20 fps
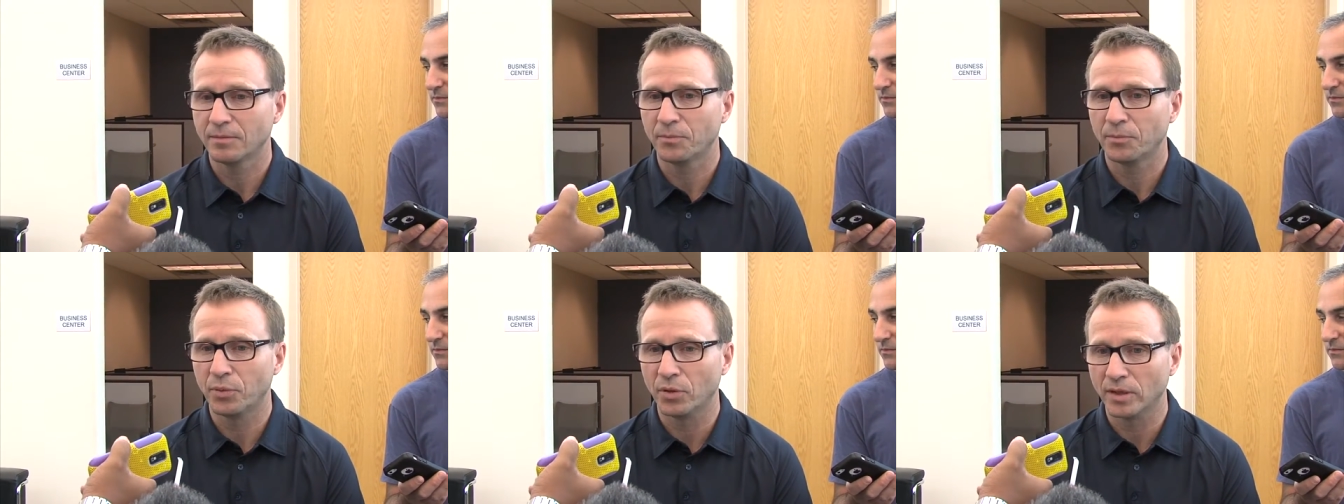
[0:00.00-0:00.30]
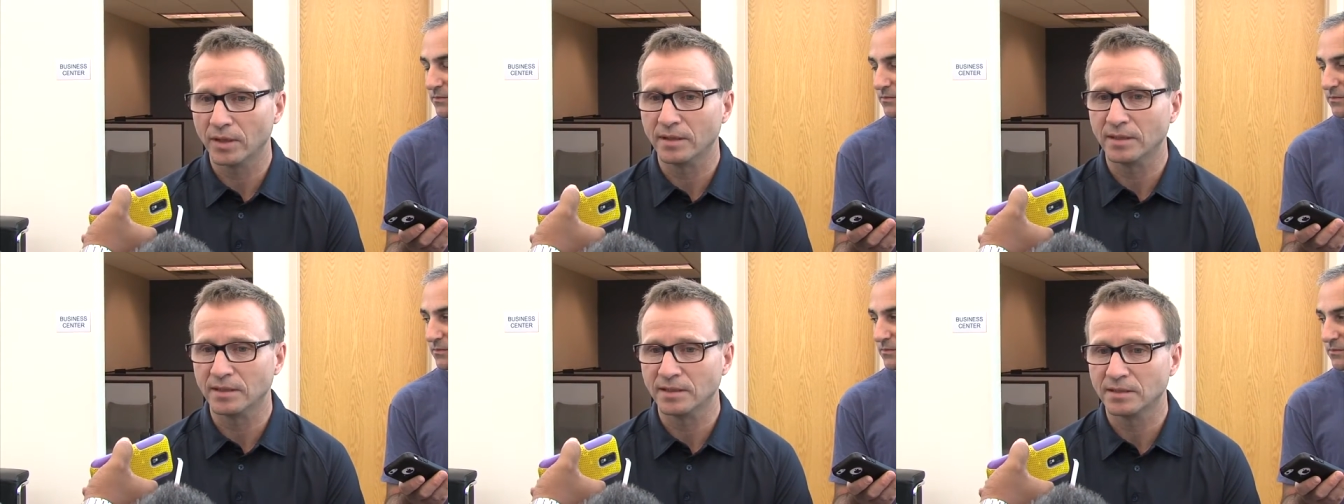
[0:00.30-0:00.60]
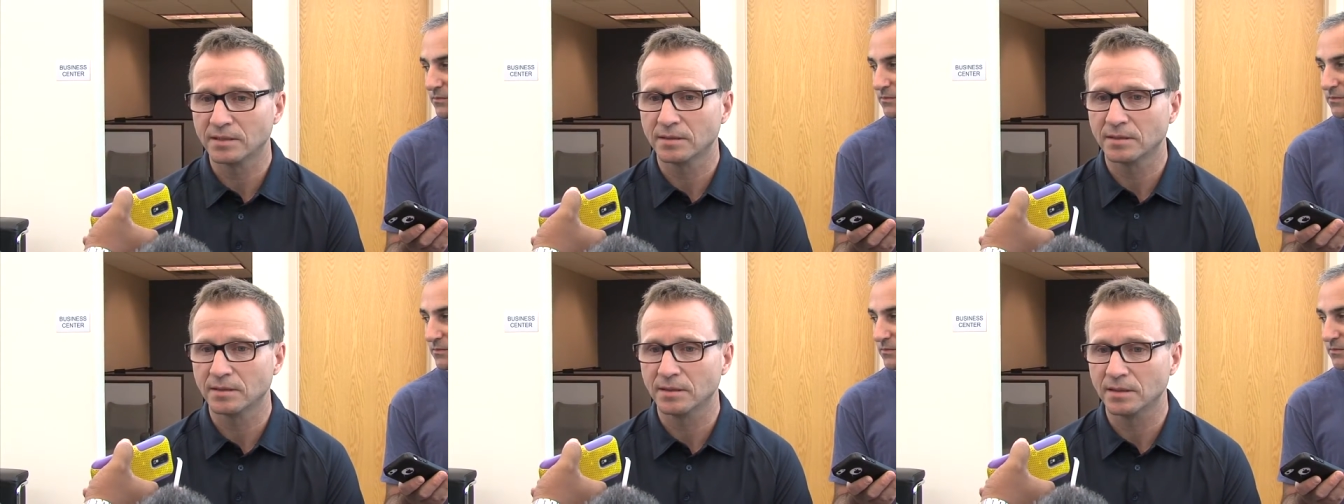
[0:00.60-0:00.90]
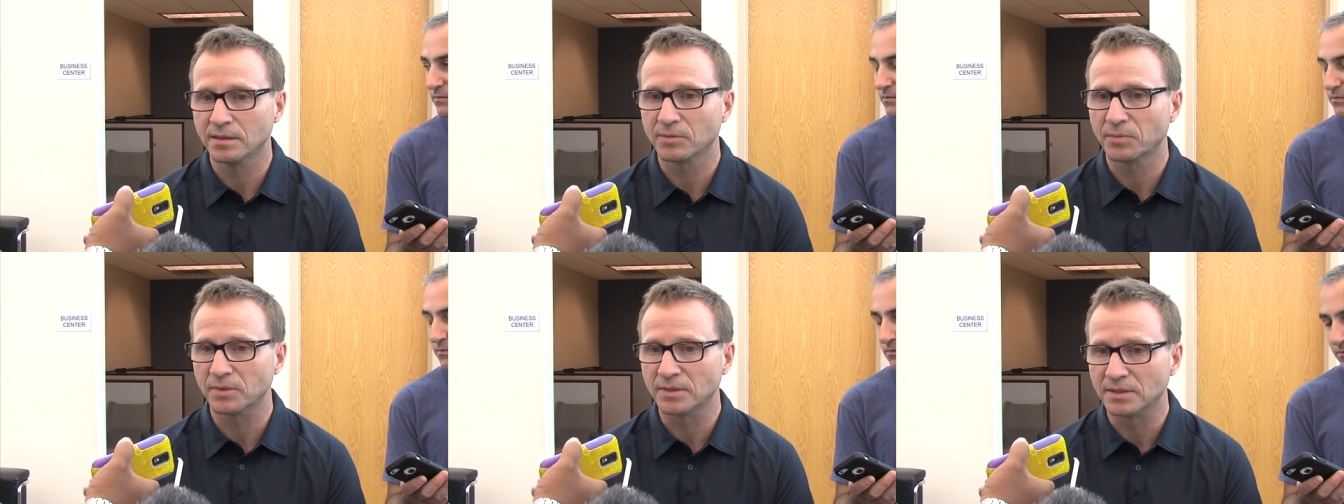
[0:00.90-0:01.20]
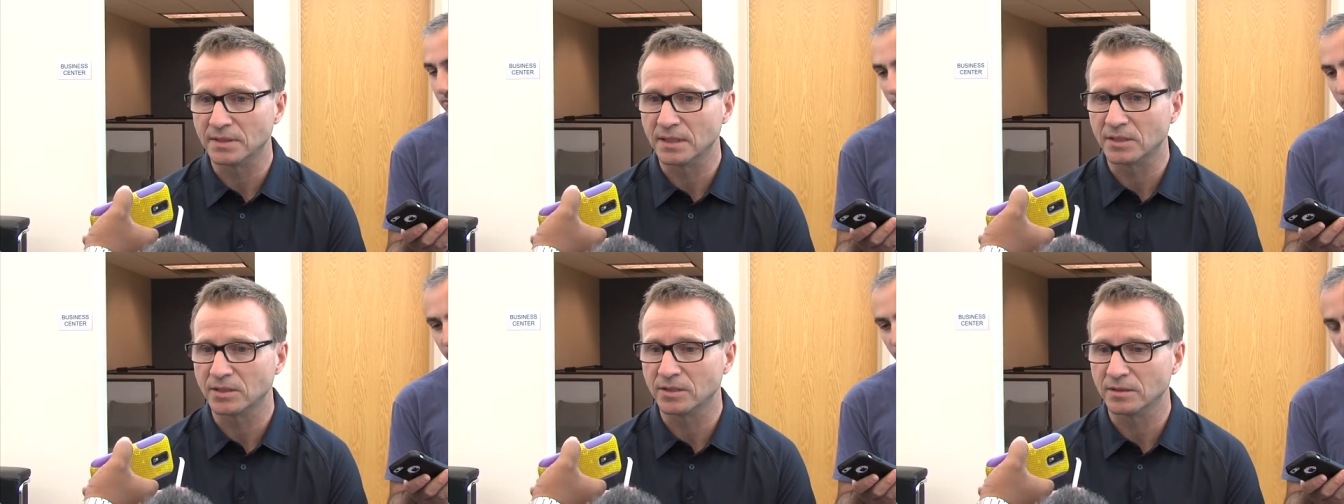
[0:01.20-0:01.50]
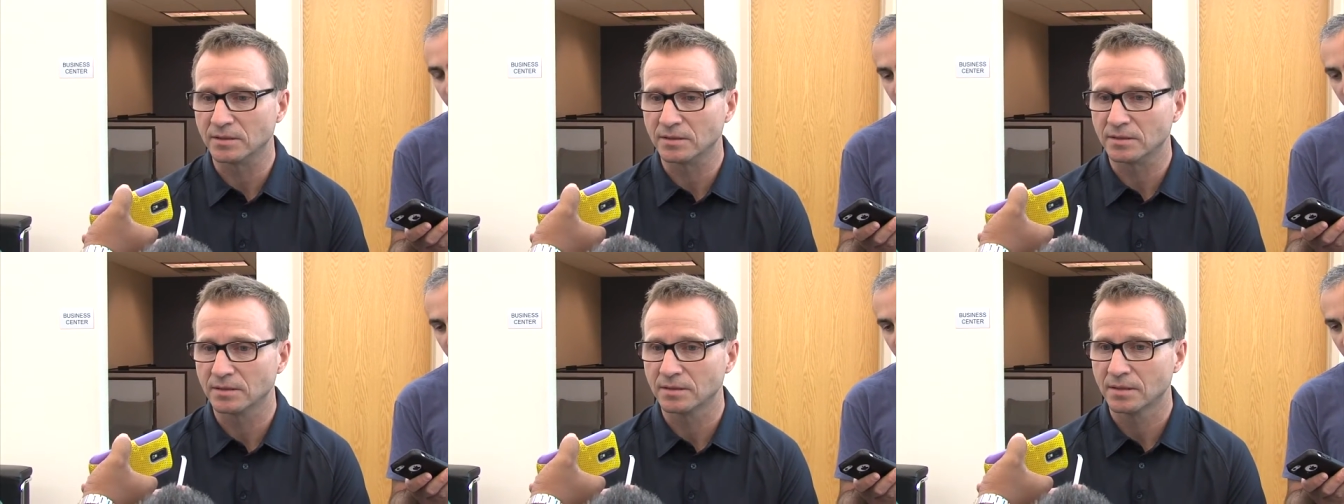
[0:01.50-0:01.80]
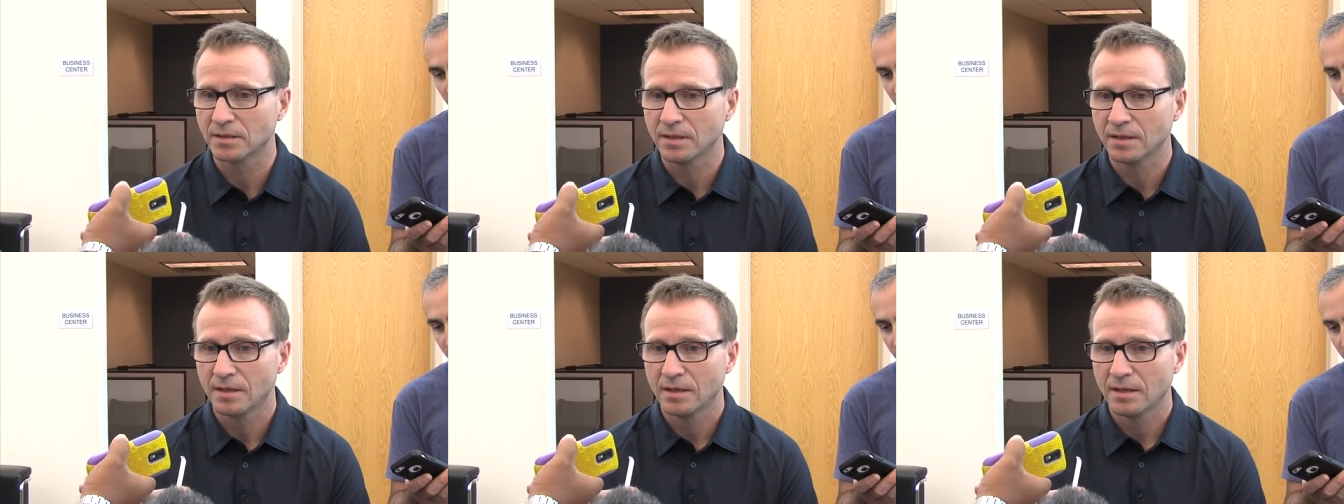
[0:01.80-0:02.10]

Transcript: put in these these positions,